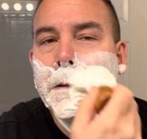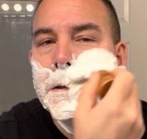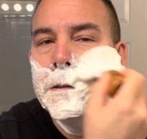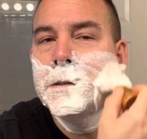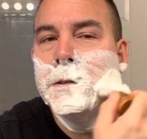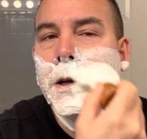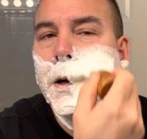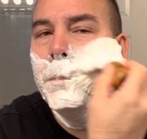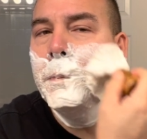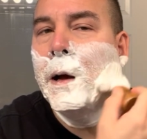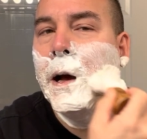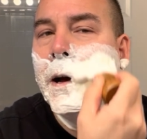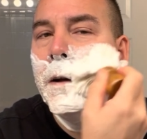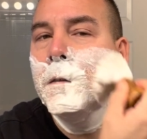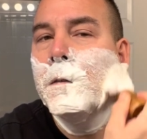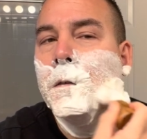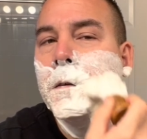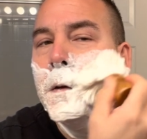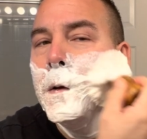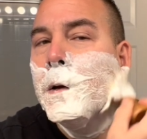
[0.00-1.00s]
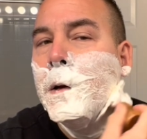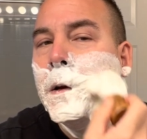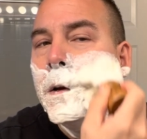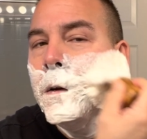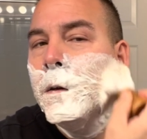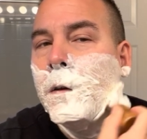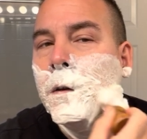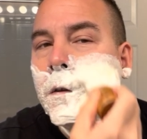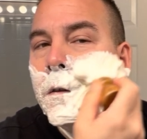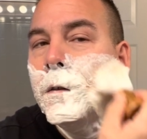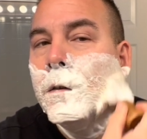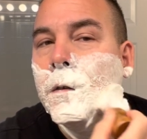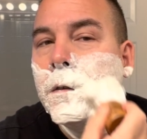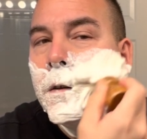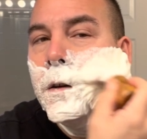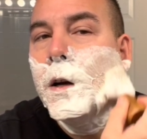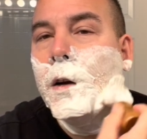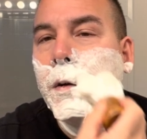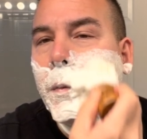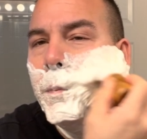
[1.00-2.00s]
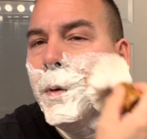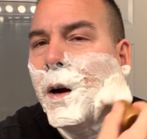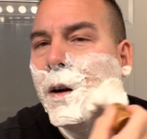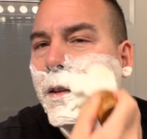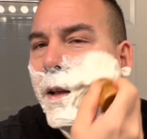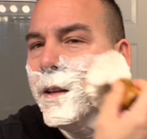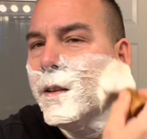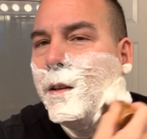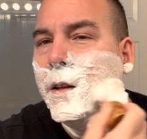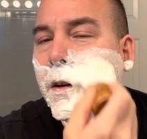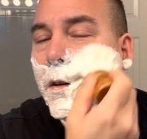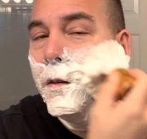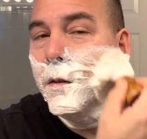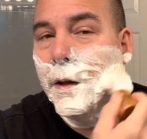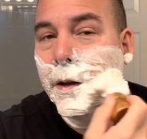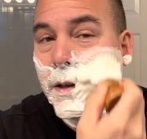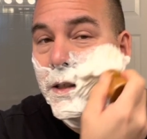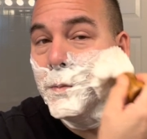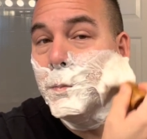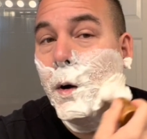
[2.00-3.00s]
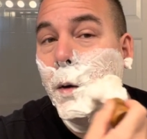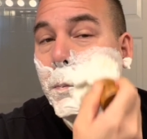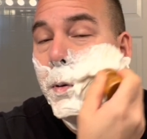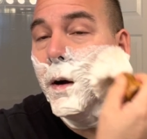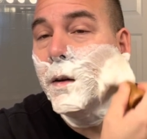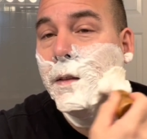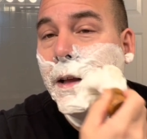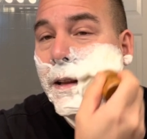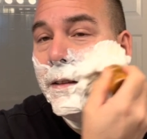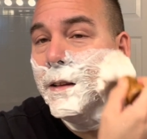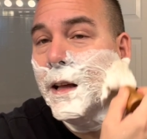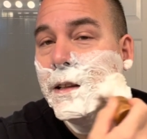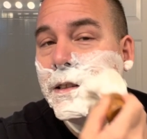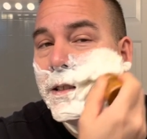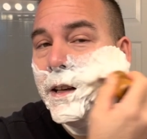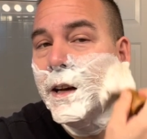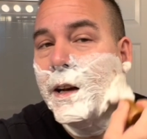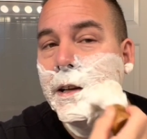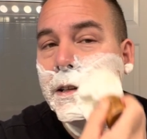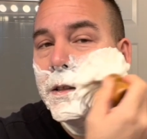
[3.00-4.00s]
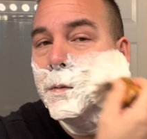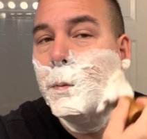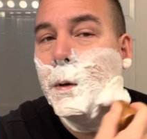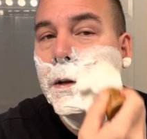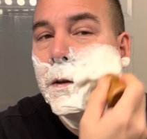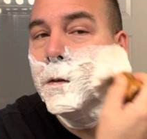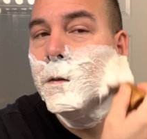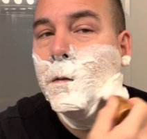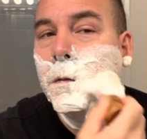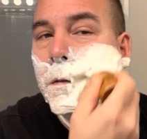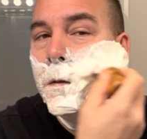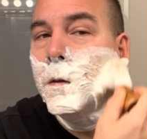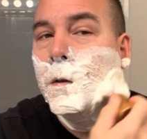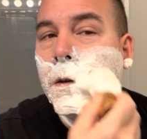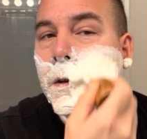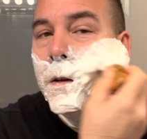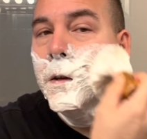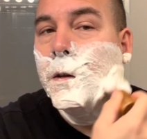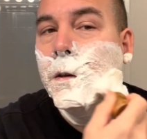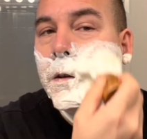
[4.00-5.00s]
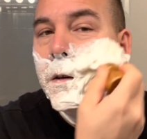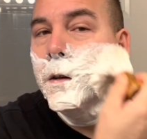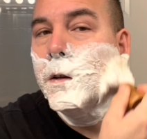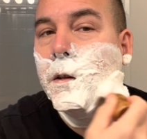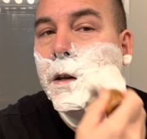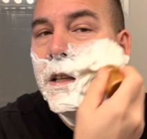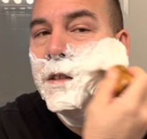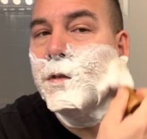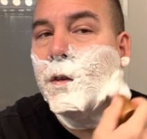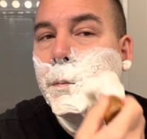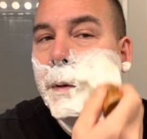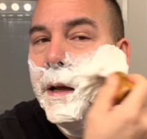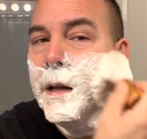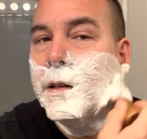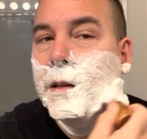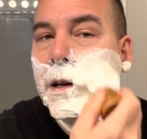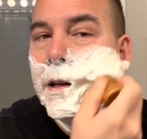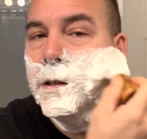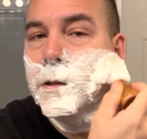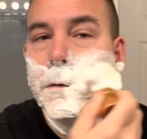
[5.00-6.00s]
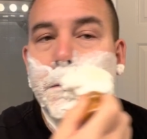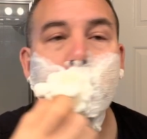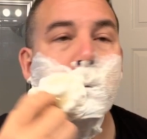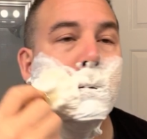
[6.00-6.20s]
the soap out of a puck, like, you know, like a small puck that size, but at least for me it does.